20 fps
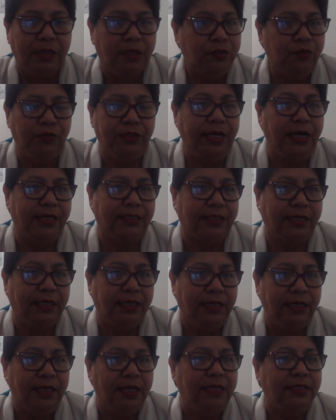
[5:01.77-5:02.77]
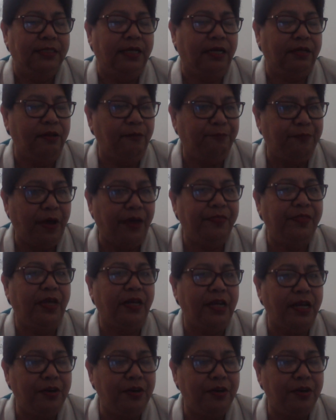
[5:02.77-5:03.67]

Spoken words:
Do not. The refinery